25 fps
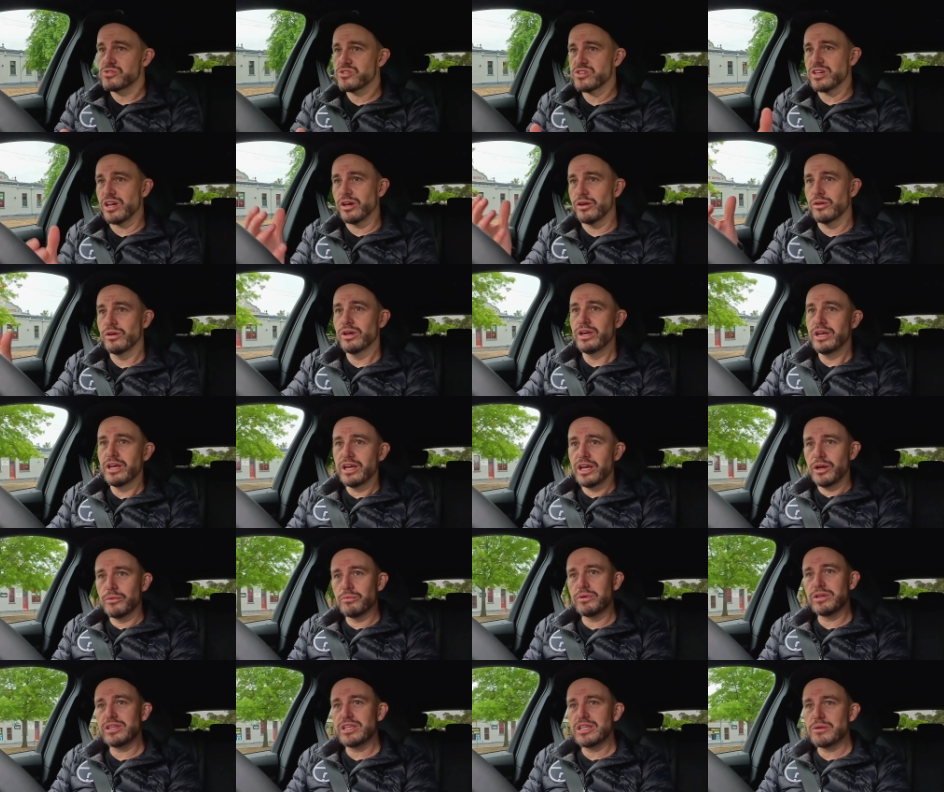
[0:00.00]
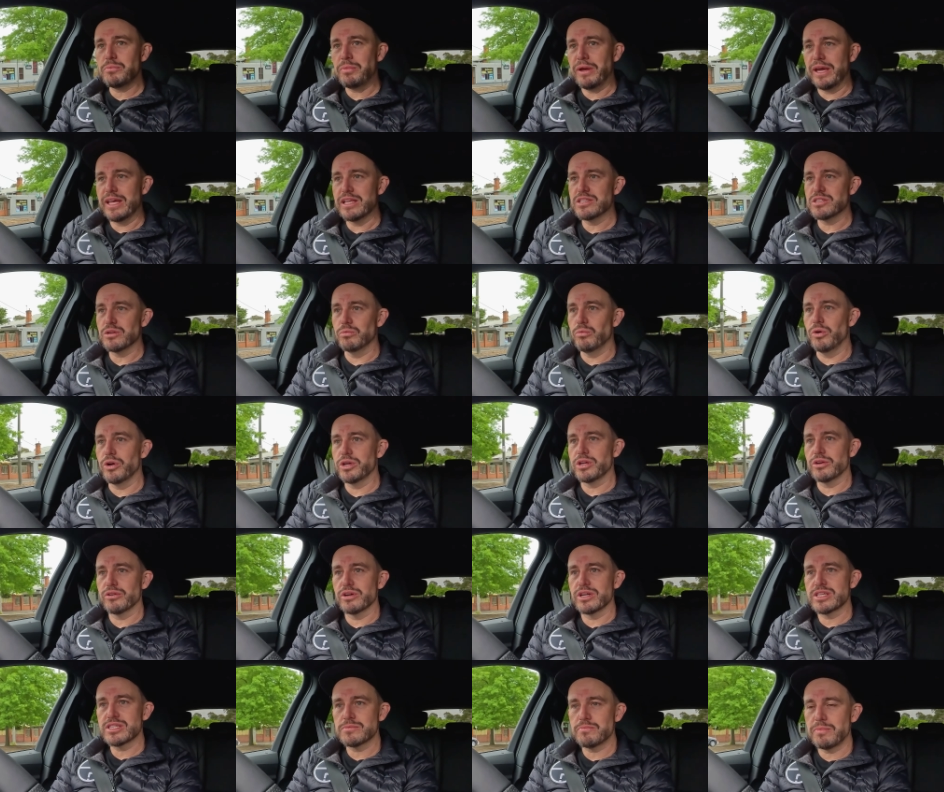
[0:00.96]
So it really depends on what
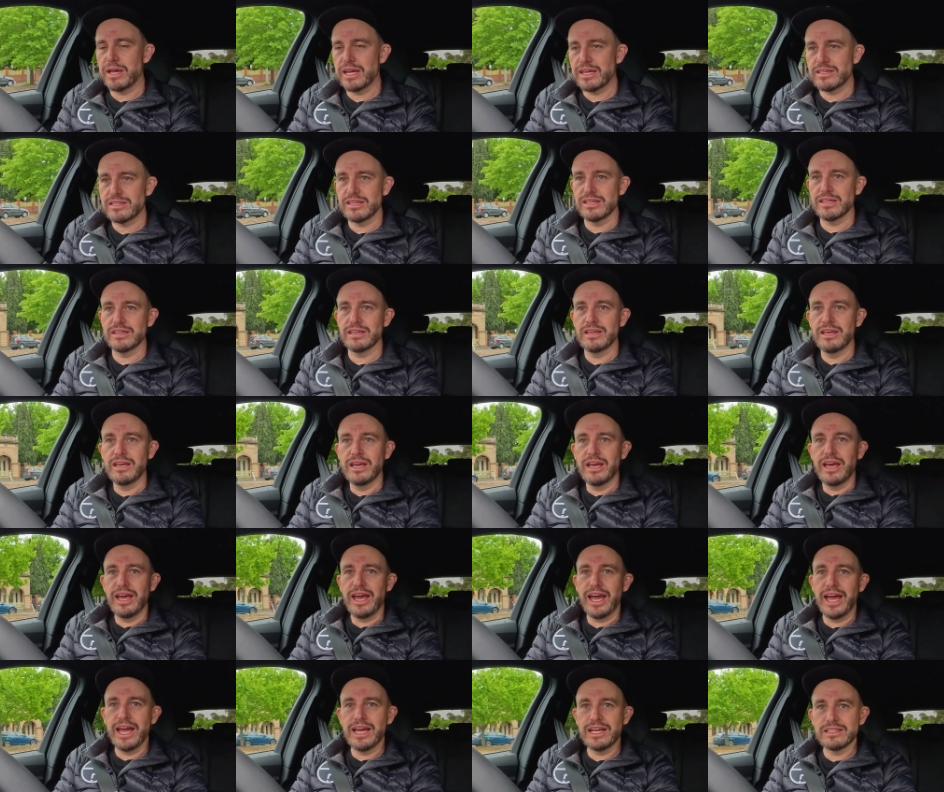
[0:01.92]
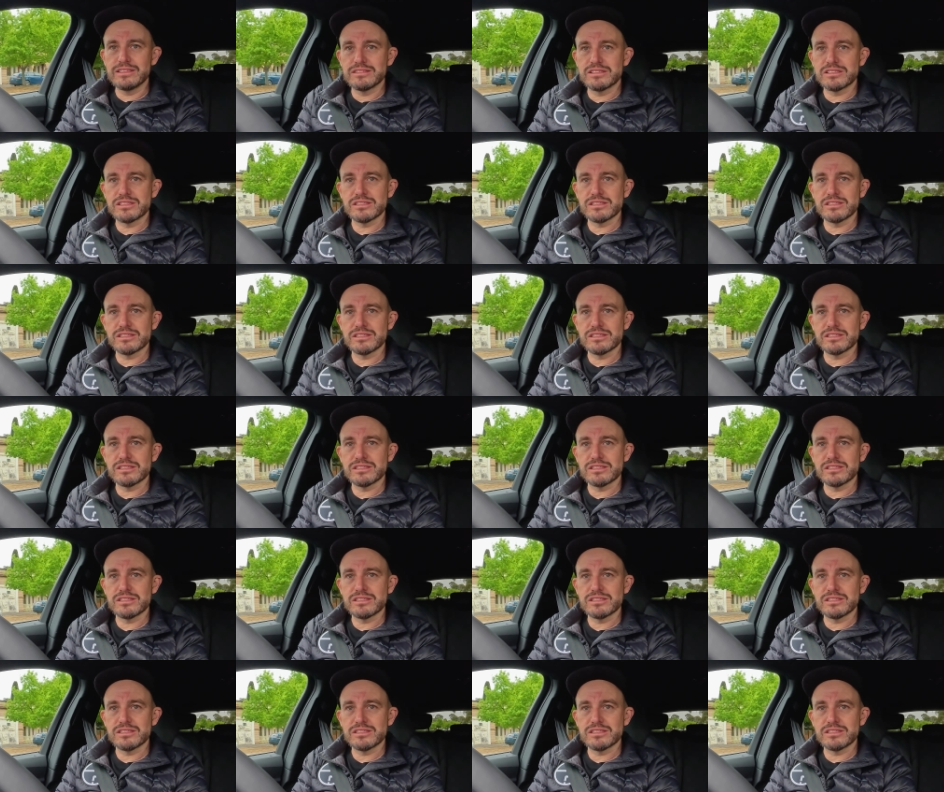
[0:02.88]
you're expecting. And